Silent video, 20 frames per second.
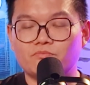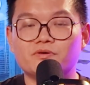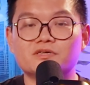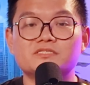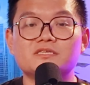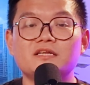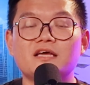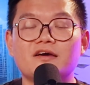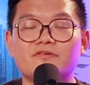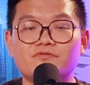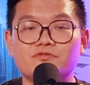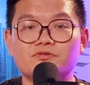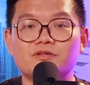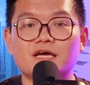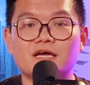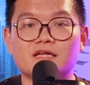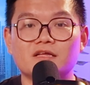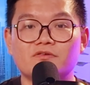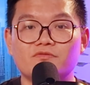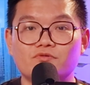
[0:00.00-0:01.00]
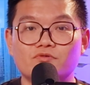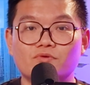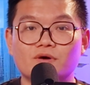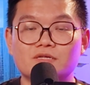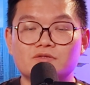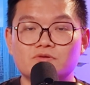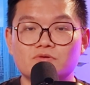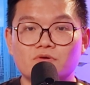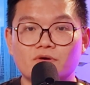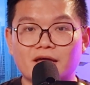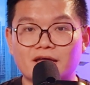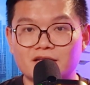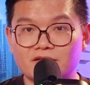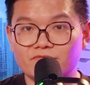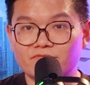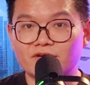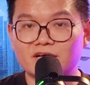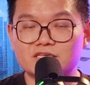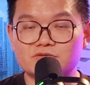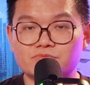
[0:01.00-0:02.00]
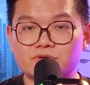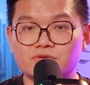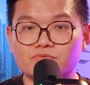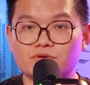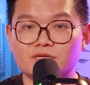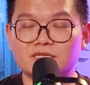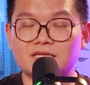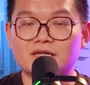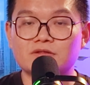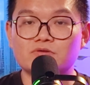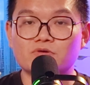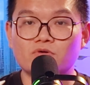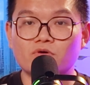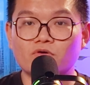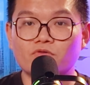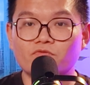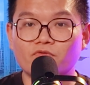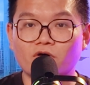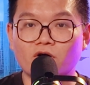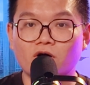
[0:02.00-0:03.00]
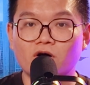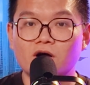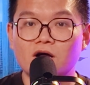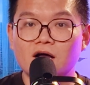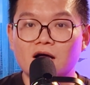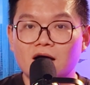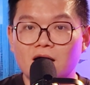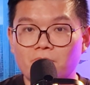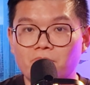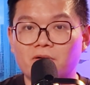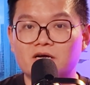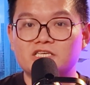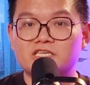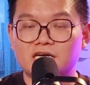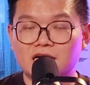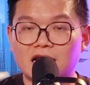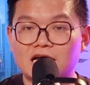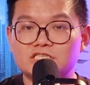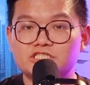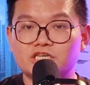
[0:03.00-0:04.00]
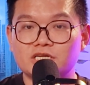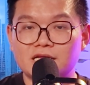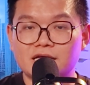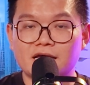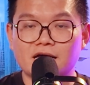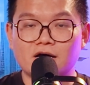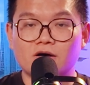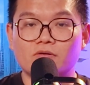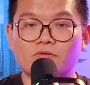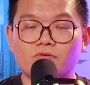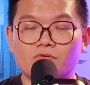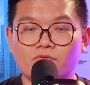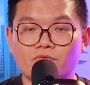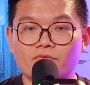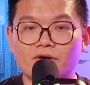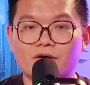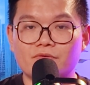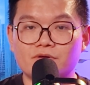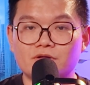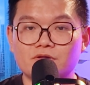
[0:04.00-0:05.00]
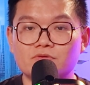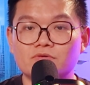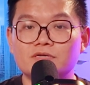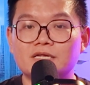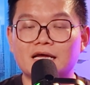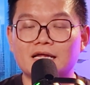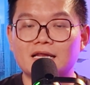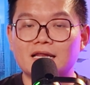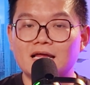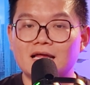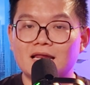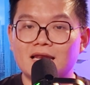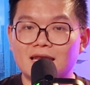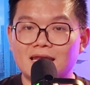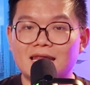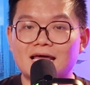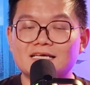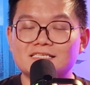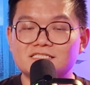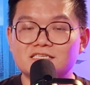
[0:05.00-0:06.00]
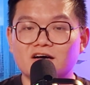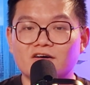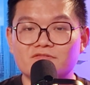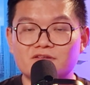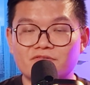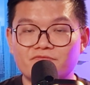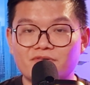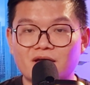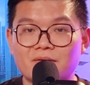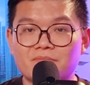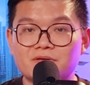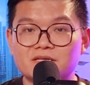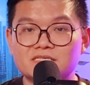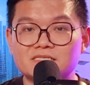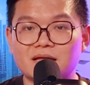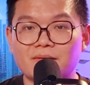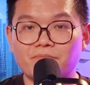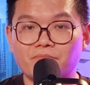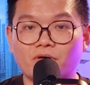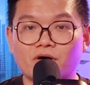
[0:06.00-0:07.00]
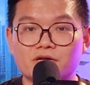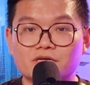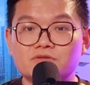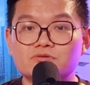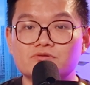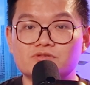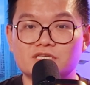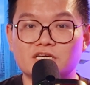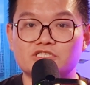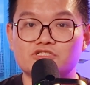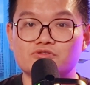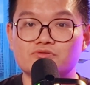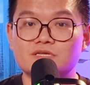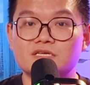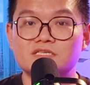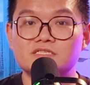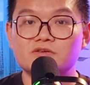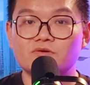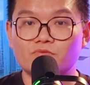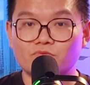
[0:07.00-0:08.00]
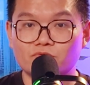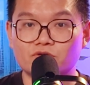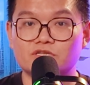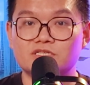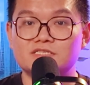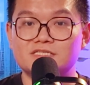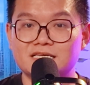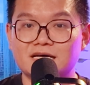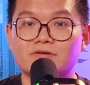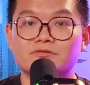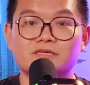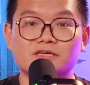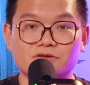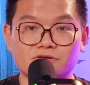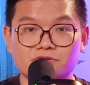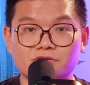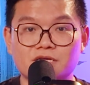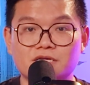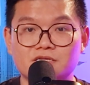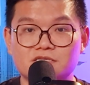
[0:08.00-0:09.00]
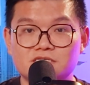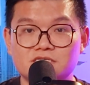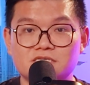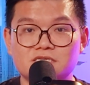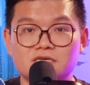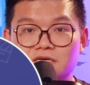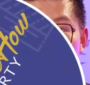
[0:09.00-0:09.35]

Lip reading: personally, I feel that if you want to look at investment, we tend to go for much larger layout where we know that lesser of the families that bought into such units would sell the units.